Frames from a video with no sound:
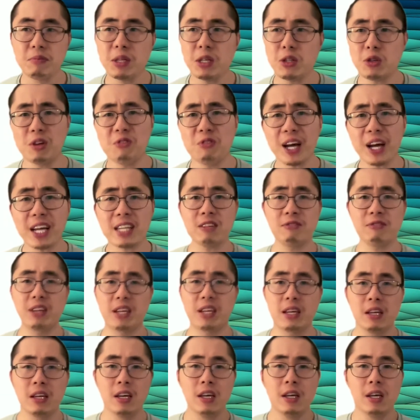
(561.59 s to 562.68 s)
So
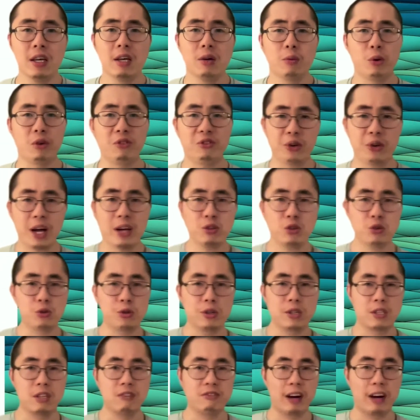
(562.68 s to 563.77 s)
effectively, we've
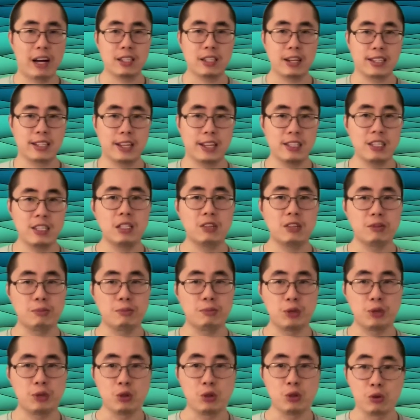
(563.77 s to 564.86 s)
crowdsourced device identities
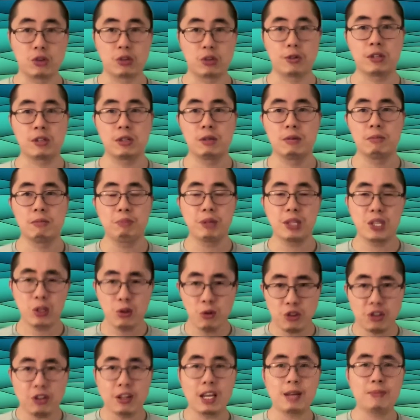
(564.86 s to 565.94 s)
from users, but the
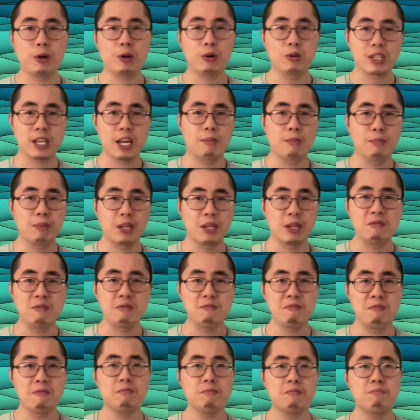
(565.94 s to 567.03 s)
user labels can be
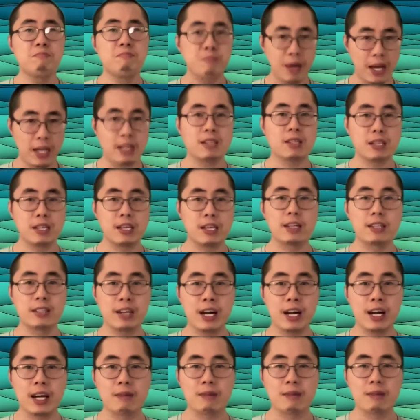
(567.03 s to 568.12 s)
messy at
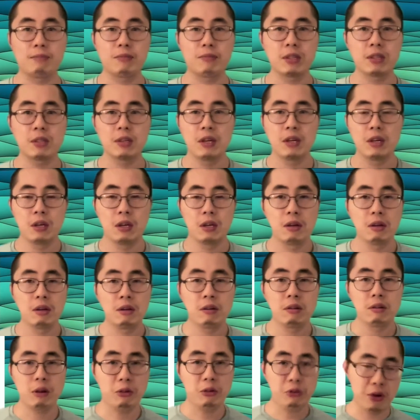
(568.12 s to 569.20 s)
times.
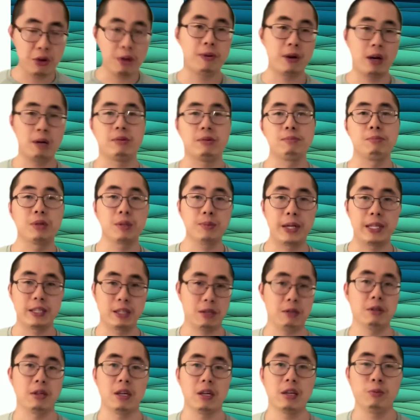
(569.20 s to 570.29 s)
There are 3 problems,
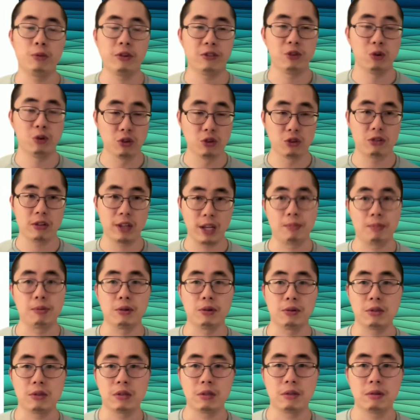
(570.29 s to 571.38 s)
basically, with user
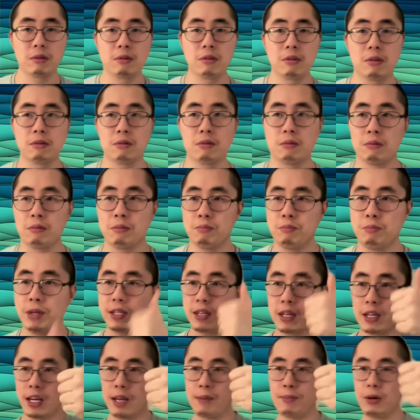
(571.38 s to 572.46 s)
labels:
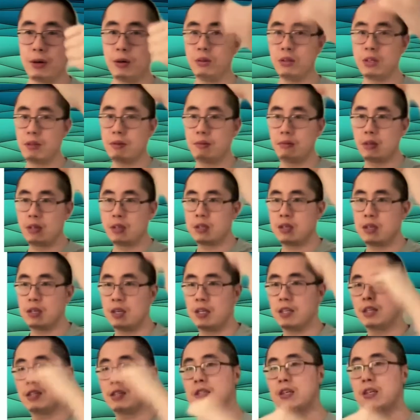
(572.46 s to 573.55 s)
missing labels,
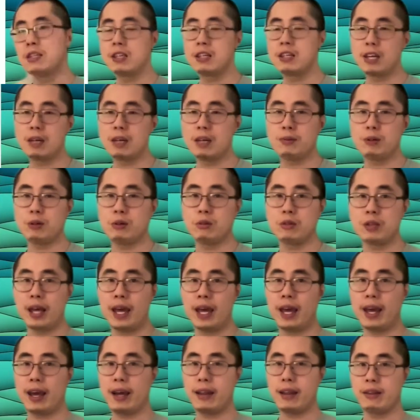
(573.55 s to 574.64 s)
inconsistent labels,
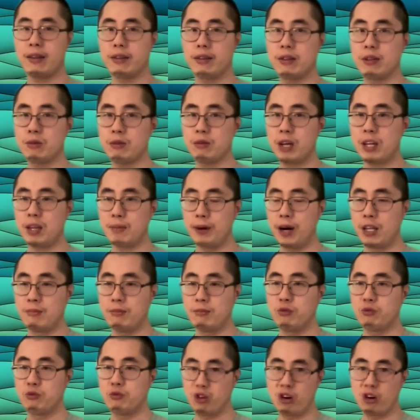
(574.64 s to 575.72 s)
and at the
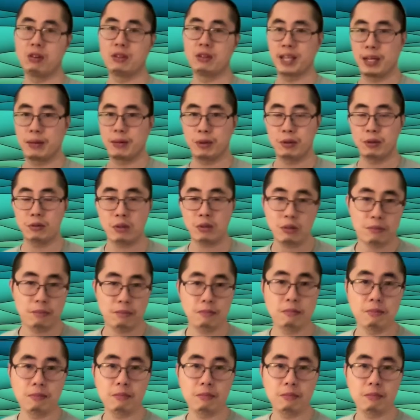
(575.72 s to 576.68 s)
bottom, wrong labels.